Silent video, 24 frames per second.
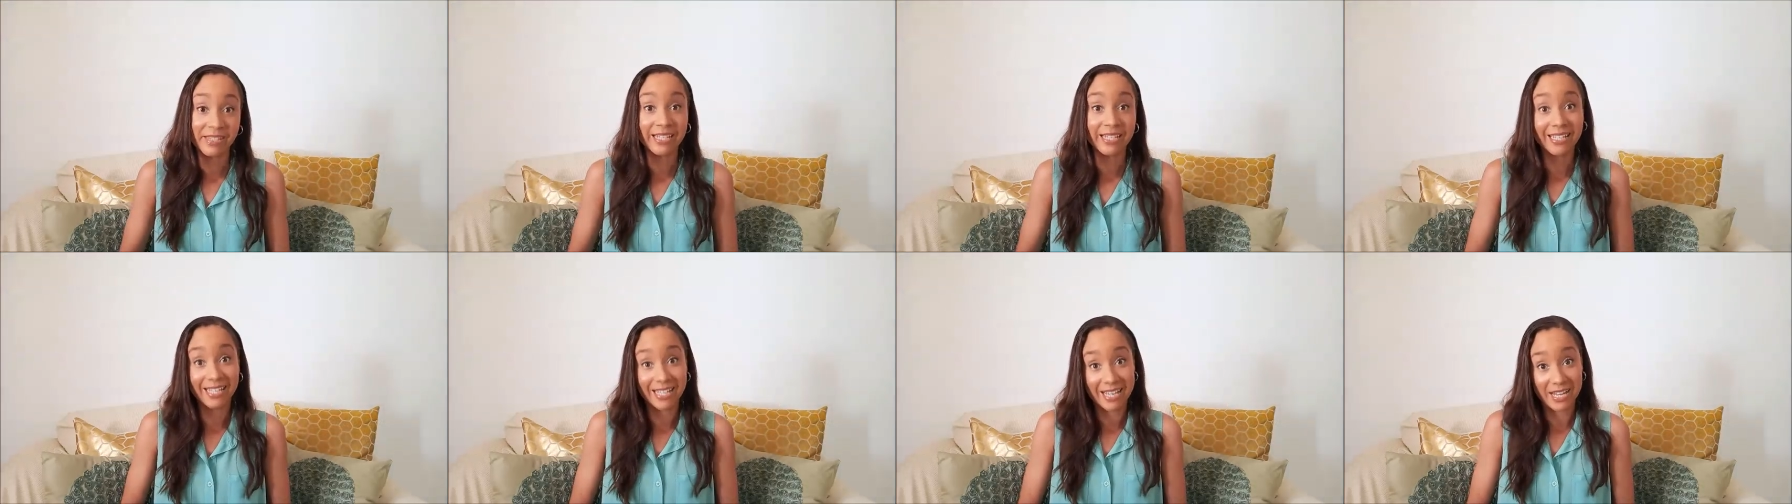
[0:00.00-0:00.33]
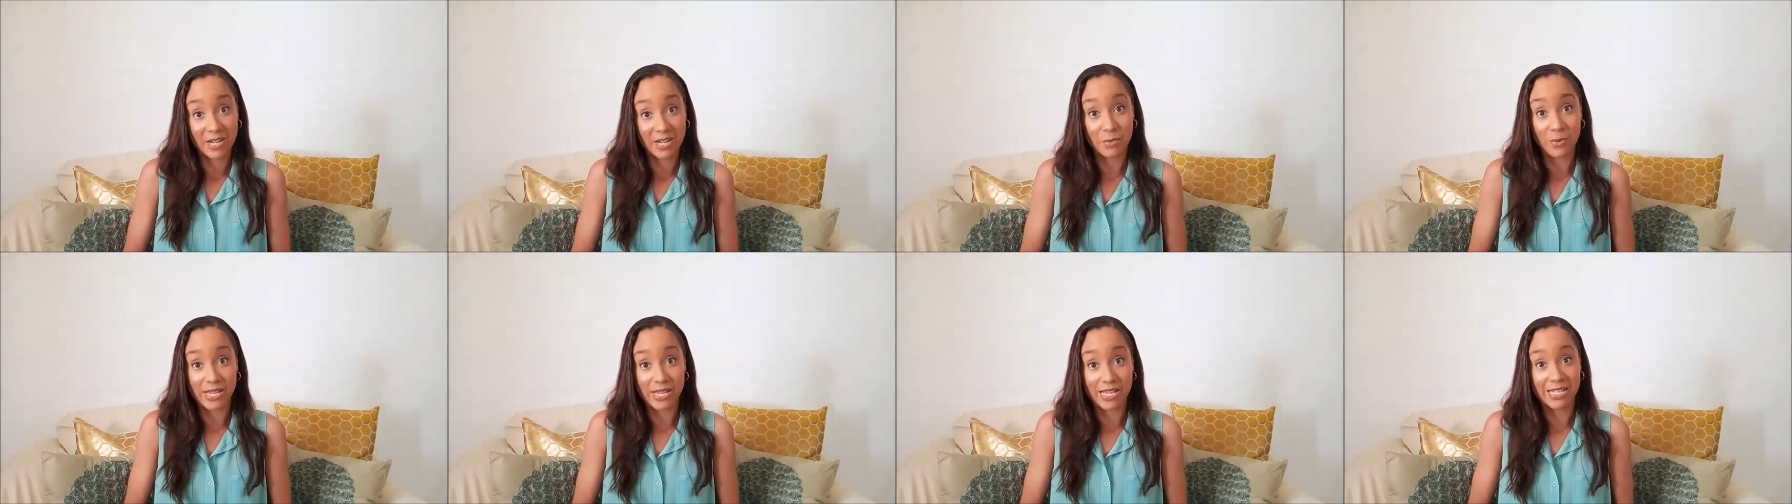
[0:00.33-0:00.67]

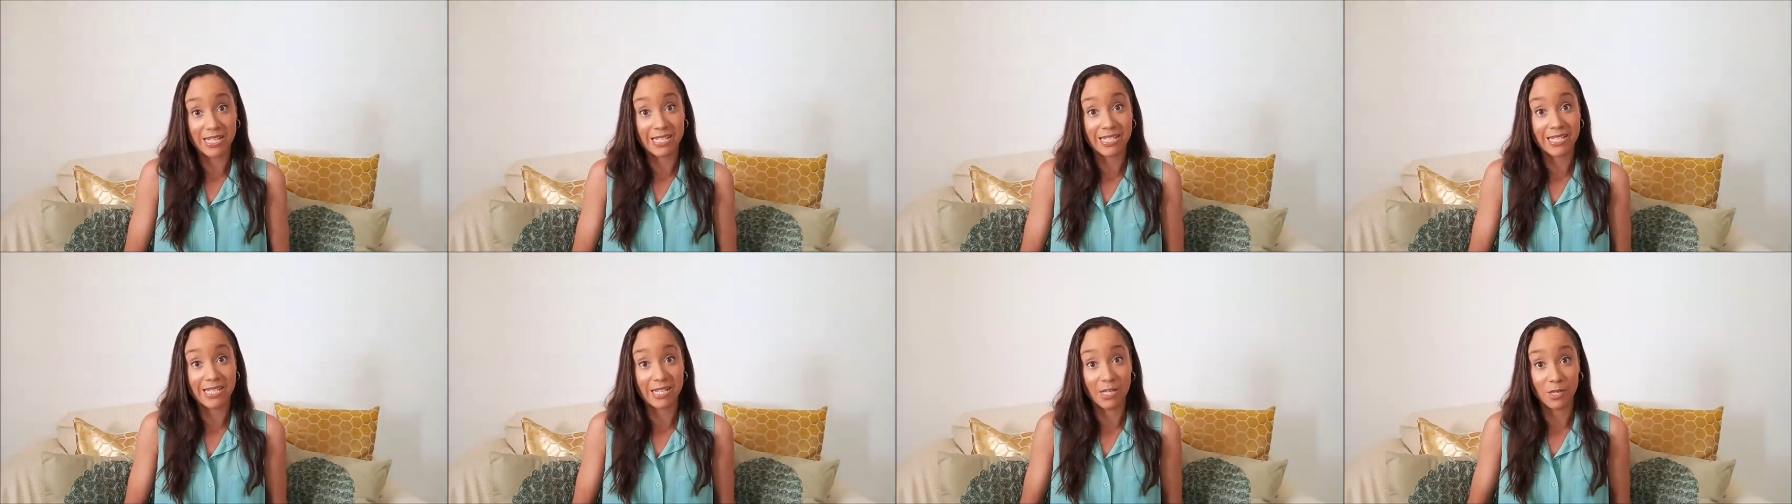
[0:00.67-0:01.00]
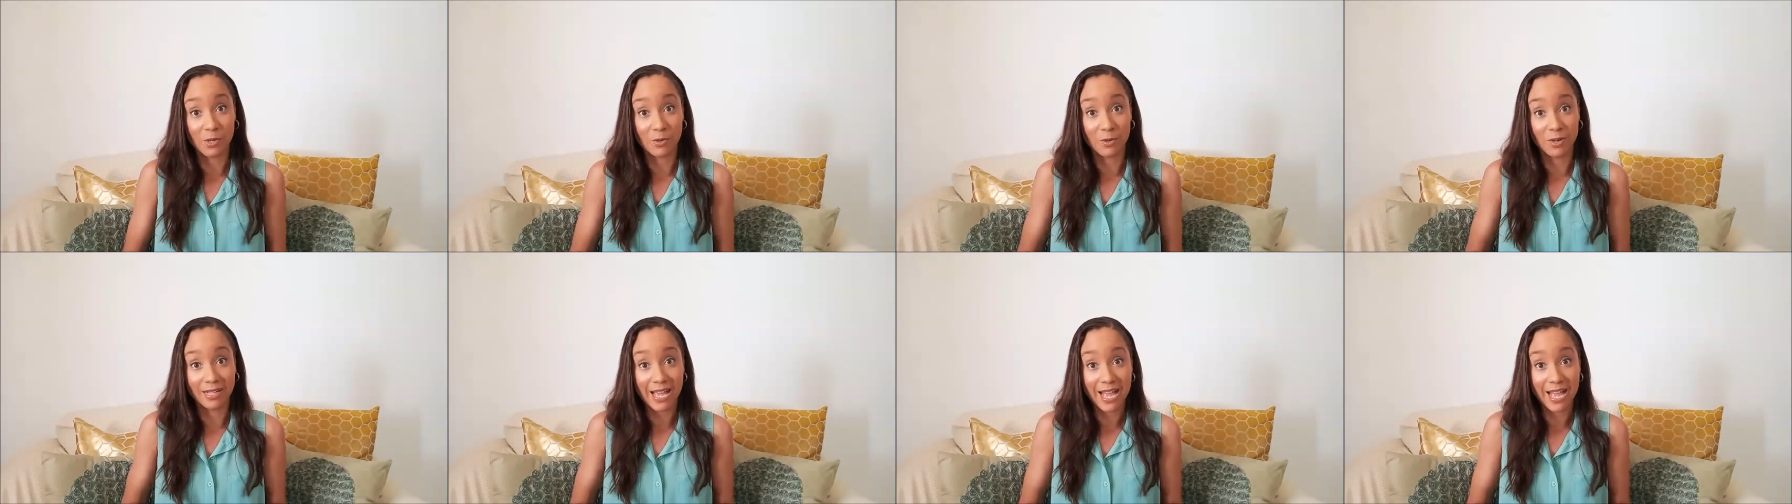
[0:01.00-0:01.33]
Anyways,
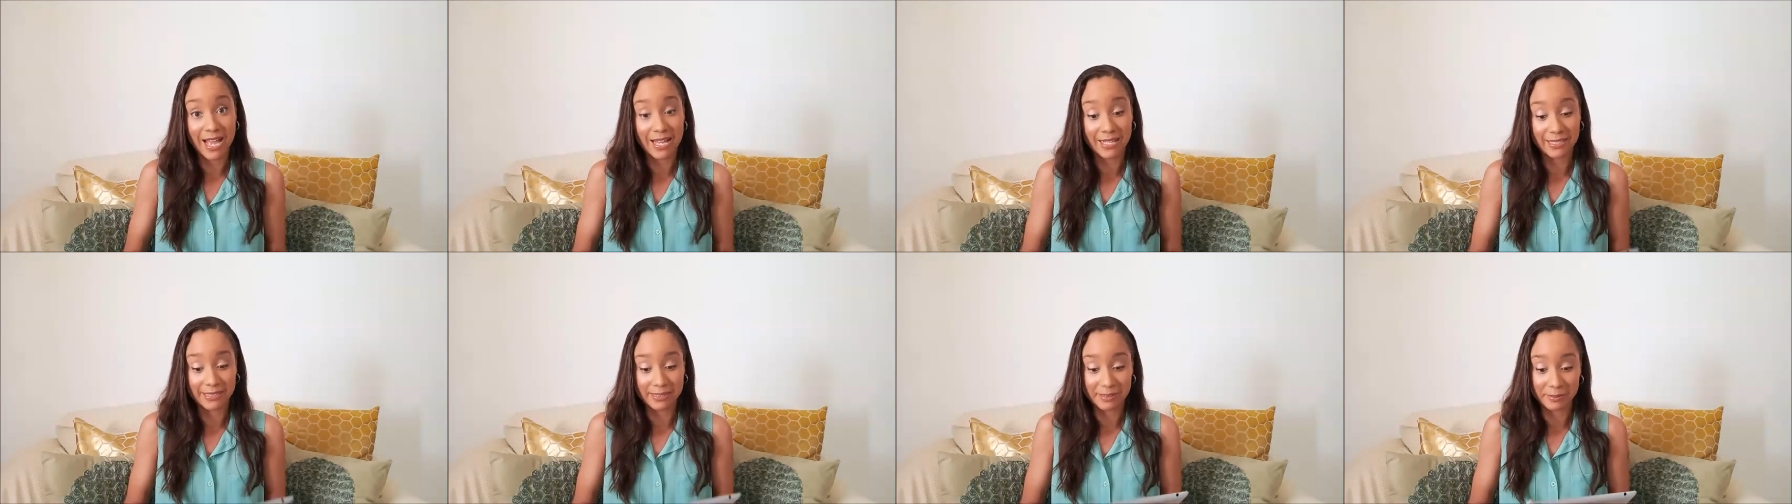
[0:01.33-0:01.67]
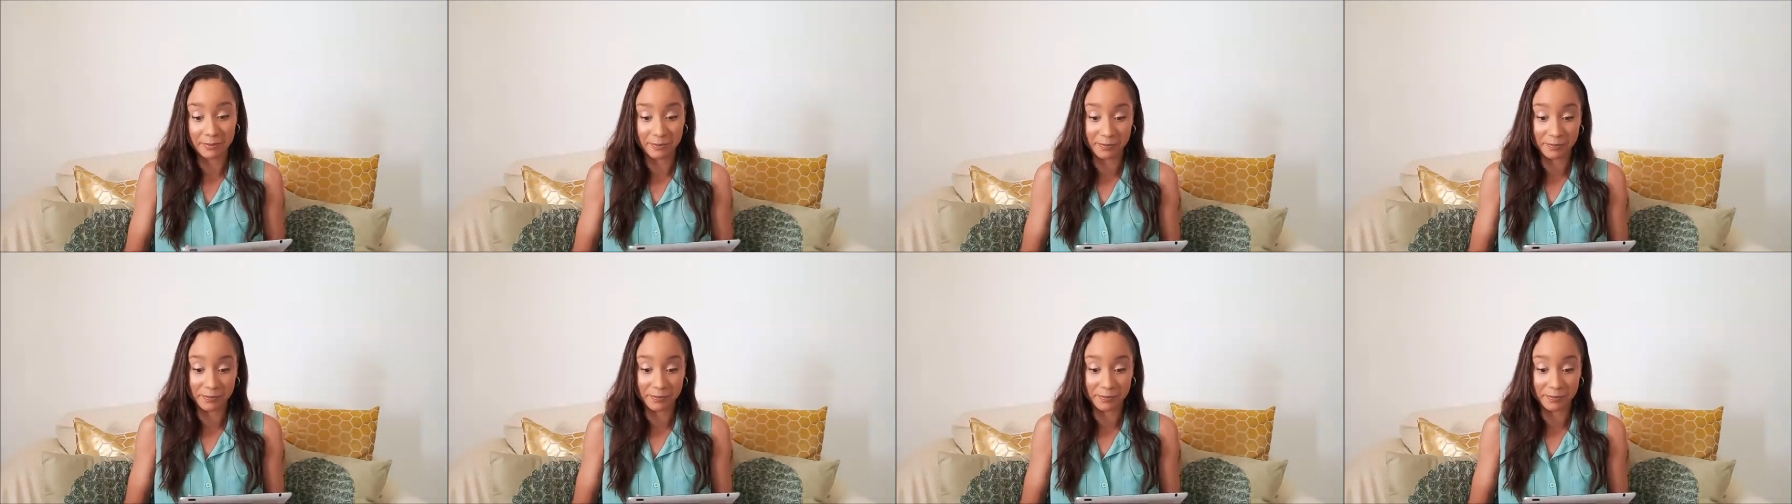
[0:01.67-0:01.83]
ignore that.